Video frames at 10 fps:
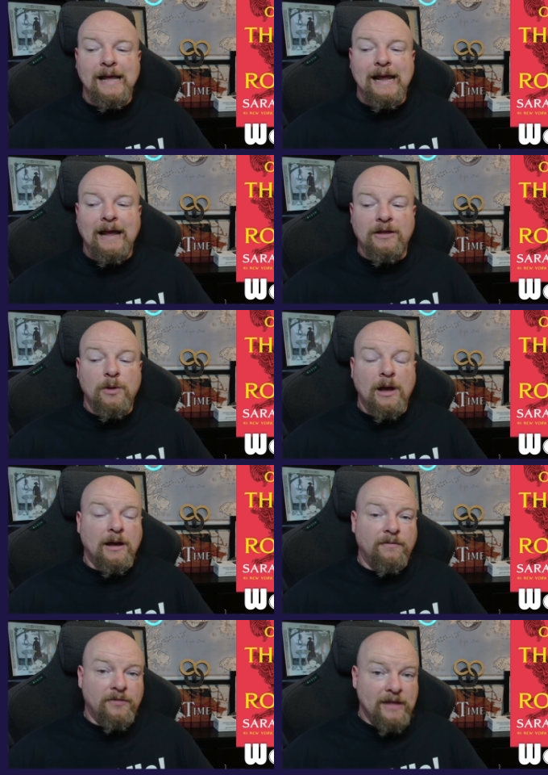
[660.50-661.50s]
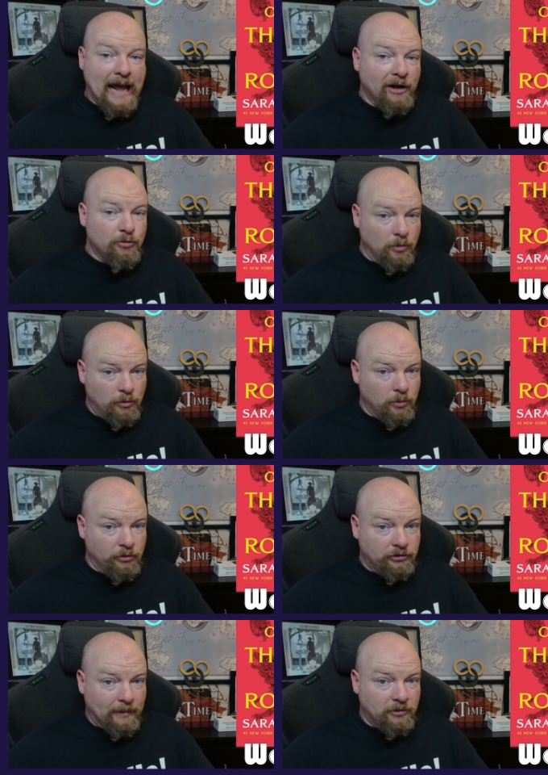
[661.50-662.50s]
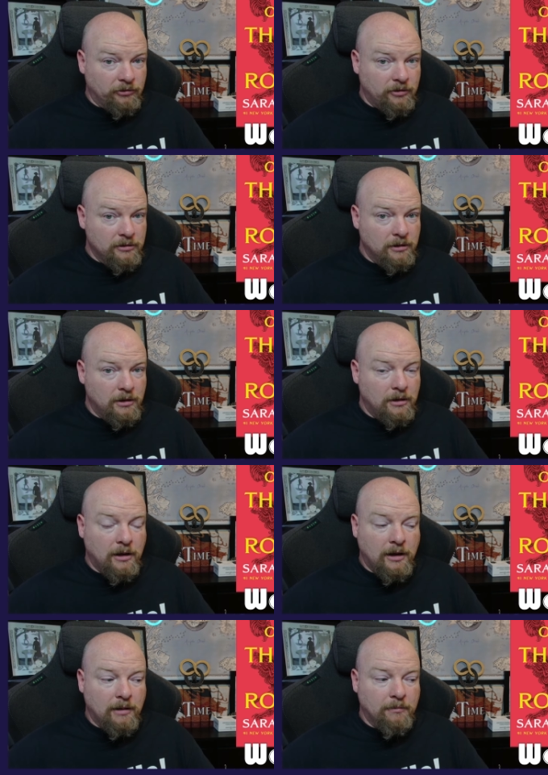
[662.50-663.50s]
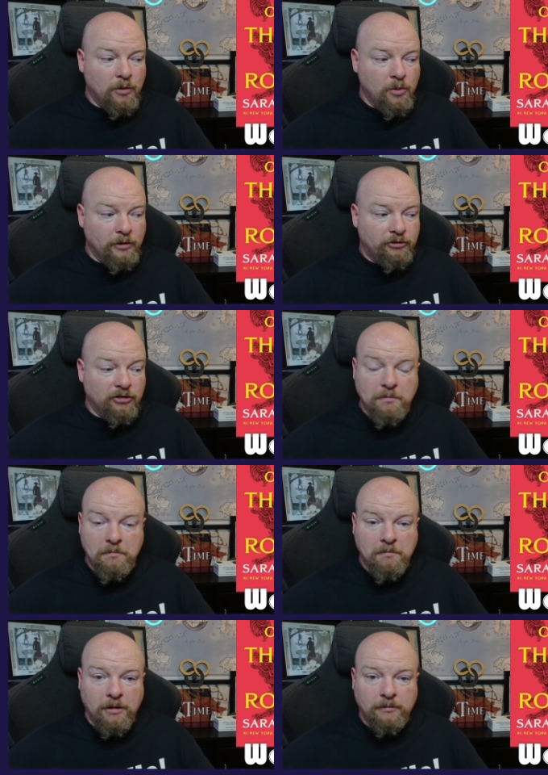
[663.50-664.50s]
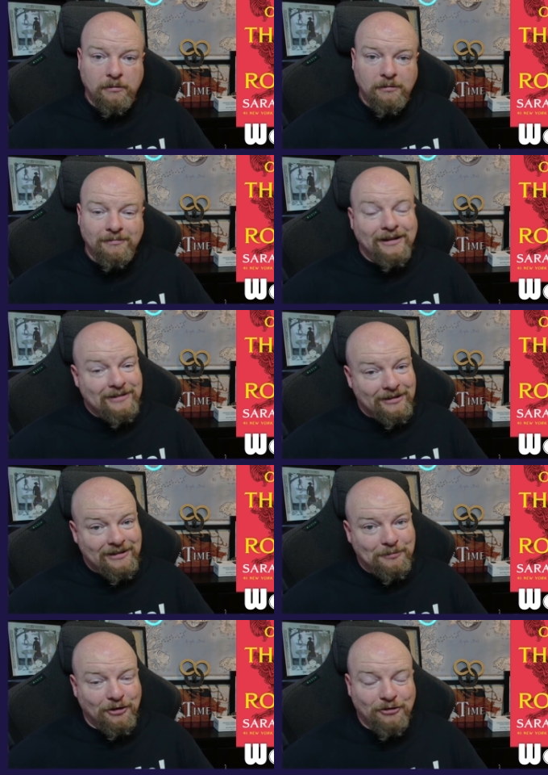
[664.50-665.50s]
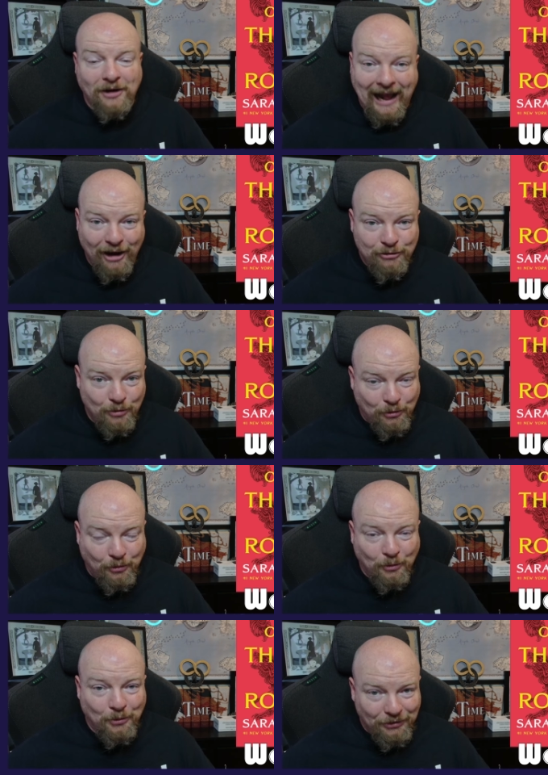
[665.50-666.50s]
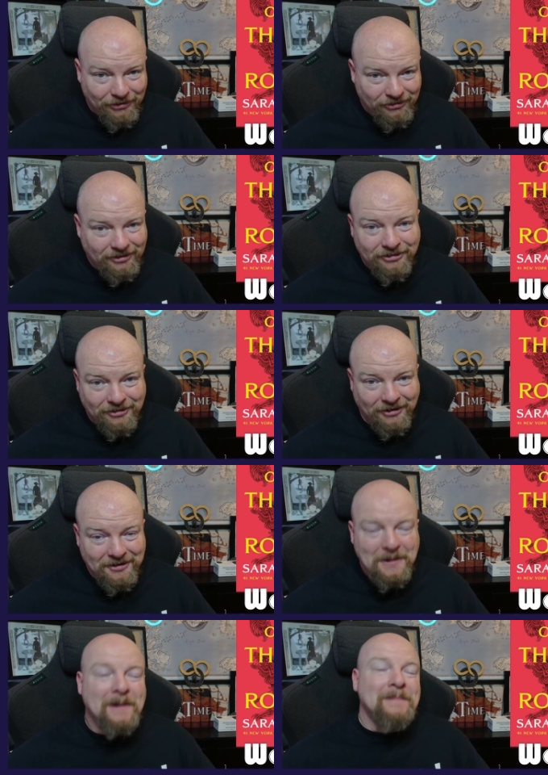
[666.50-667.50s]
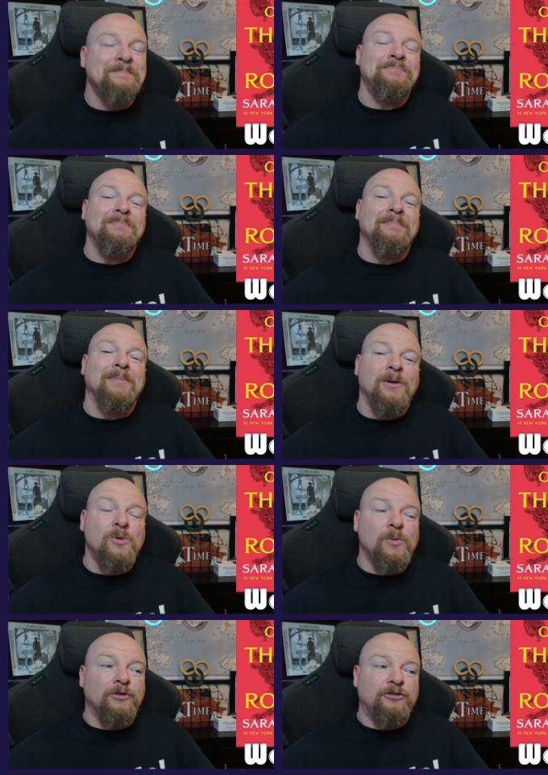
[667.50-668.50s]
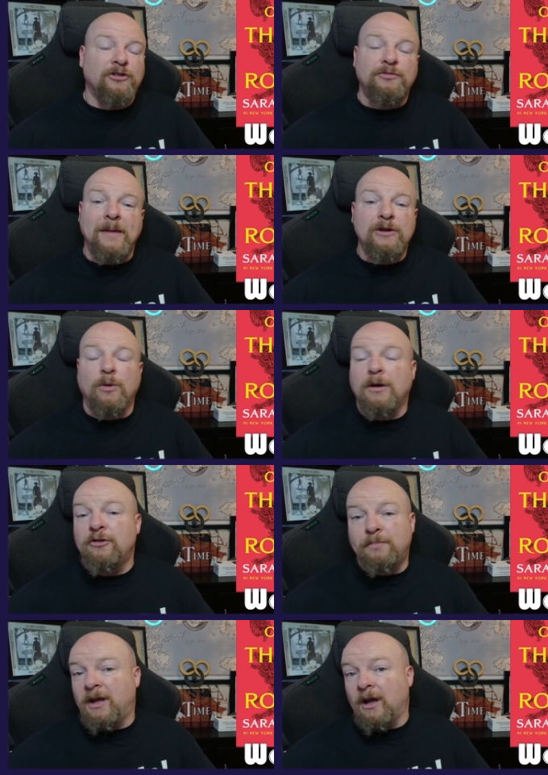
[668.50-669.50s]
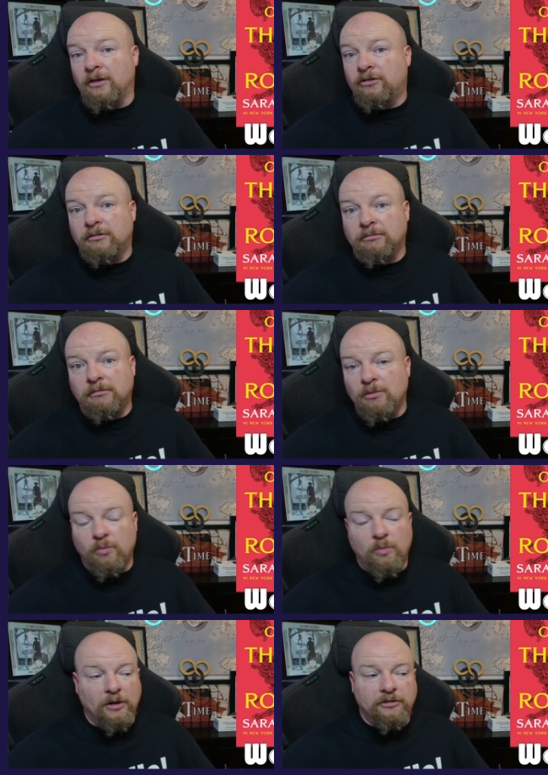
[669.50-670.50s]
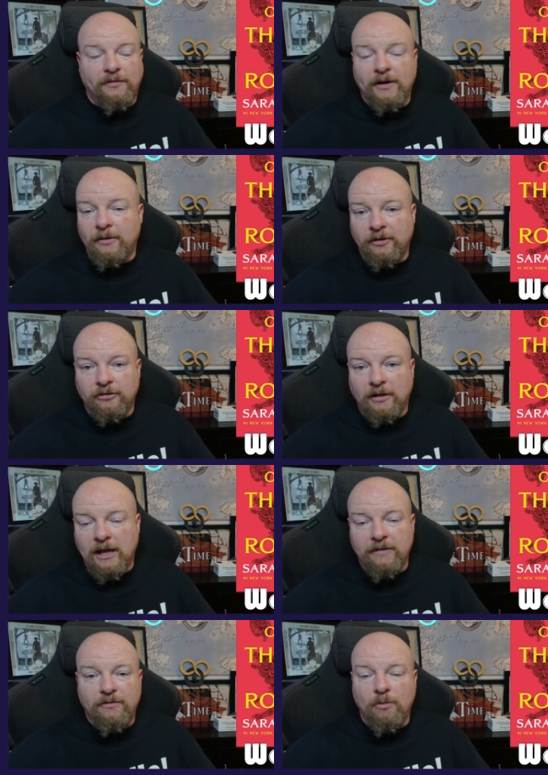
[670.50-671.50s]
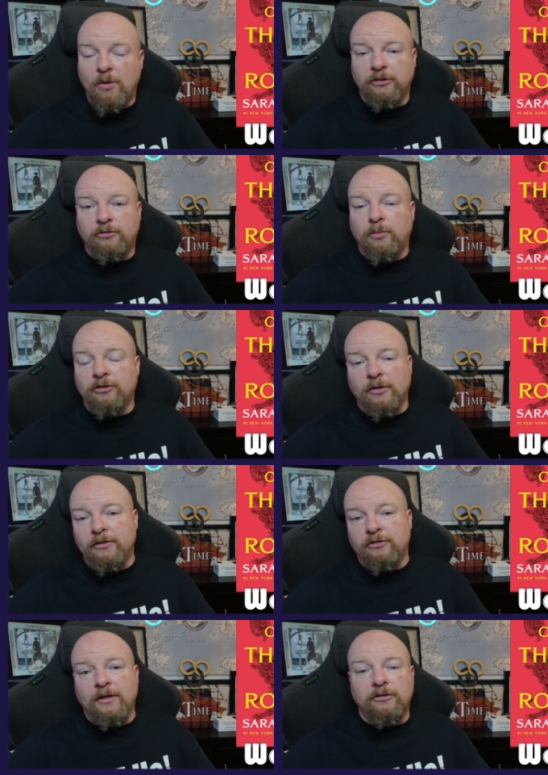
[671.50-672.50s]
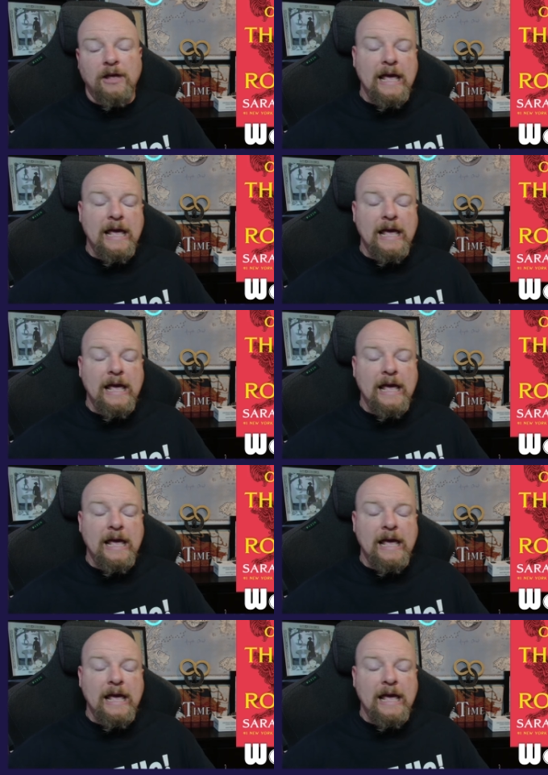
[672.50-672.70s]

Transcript: And then you have the actual cruel stepsister, um who is just I said stepsister actual cruel sister, who is just mean to her just because it wants the finer things in life and wants wants all these things.